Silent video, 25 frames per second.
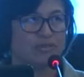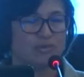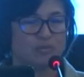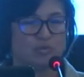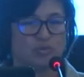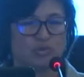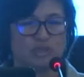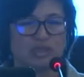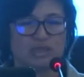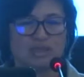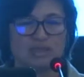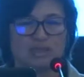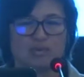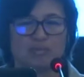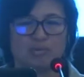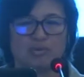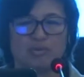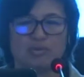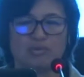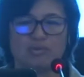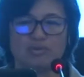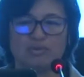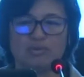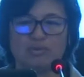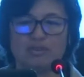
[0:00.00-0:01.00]

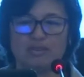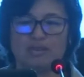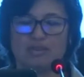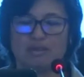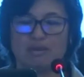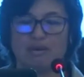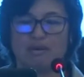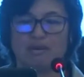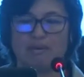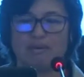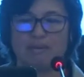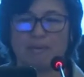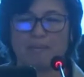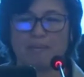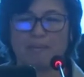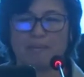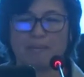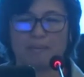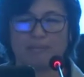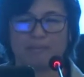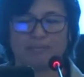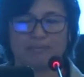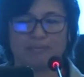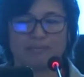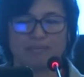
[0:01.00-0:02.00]
principles,
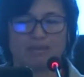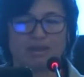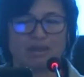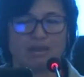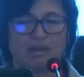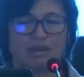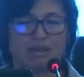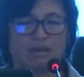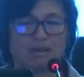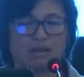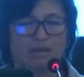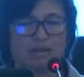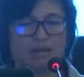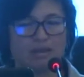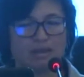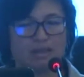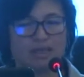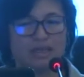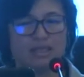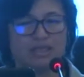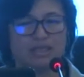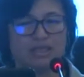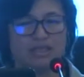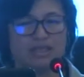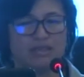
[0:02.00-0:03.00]
um,
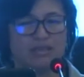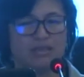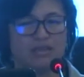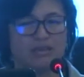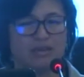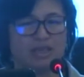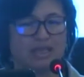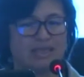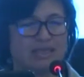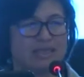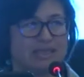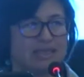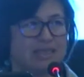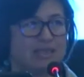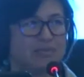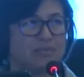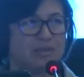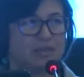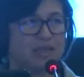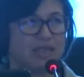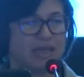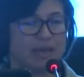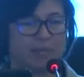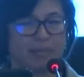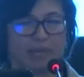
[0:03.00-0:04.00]
internal
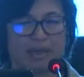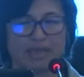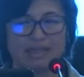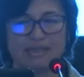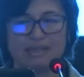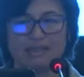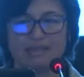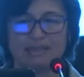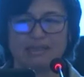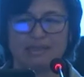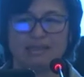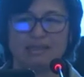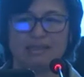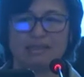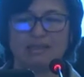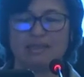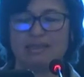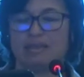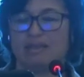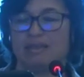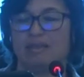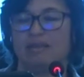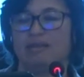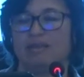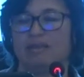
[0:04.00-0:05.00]
assessment
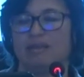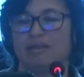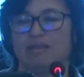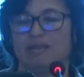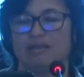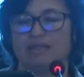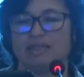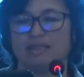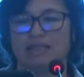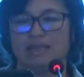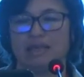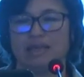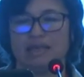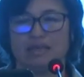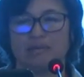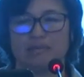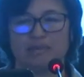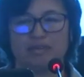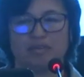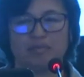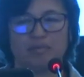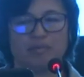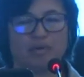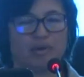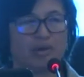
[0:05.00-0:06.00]
capacity, uh, dealing
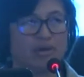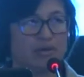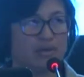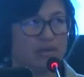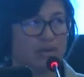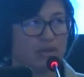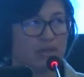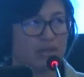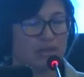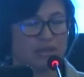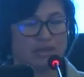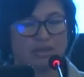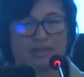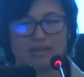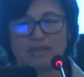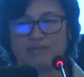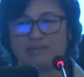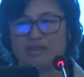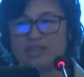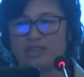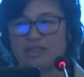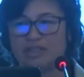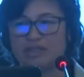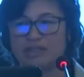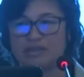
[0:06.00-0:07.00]
with products,
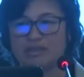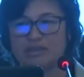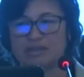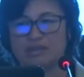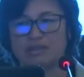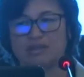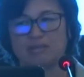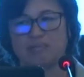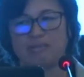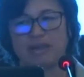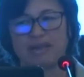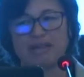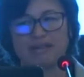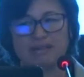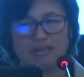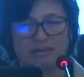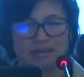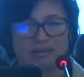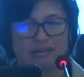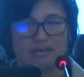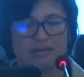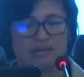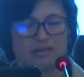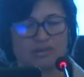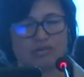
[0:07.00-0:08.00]
divisions,
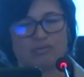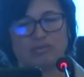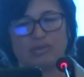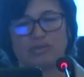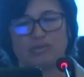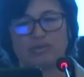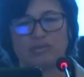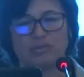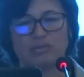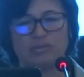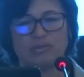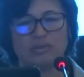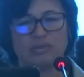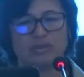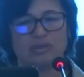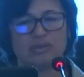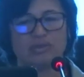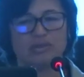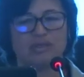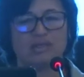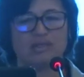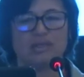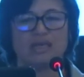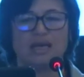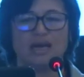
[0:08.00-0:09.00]
methods,
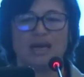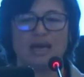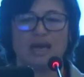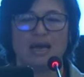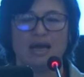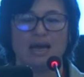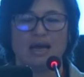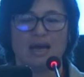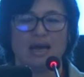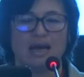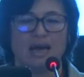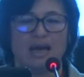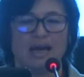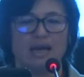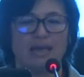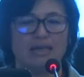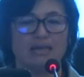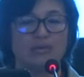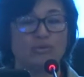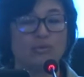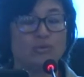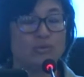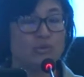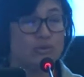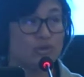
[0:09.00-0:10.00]
resources, and
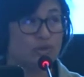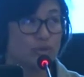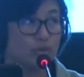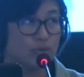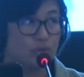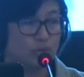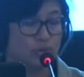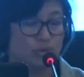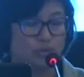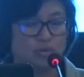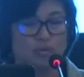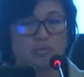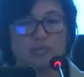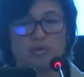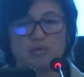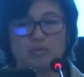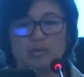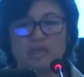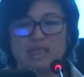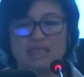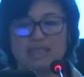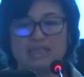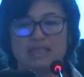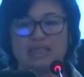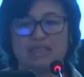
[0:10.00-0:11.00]
also
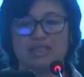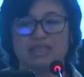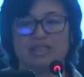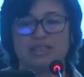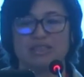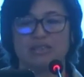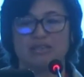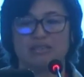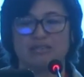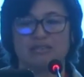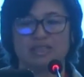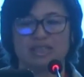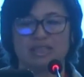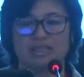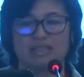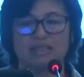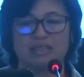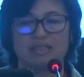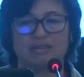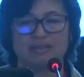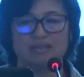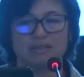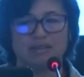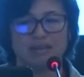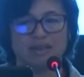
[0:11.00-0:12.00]
mobilization of
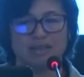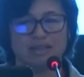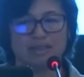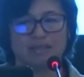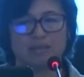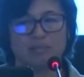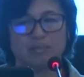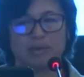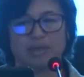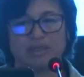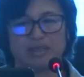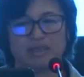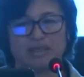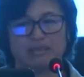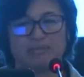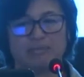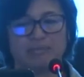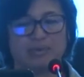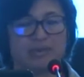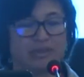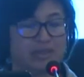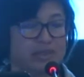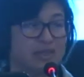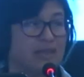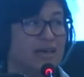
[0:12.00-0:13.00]
external
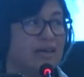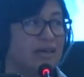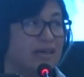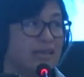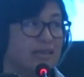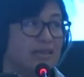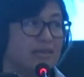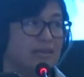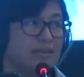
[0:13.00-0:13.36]
expertise,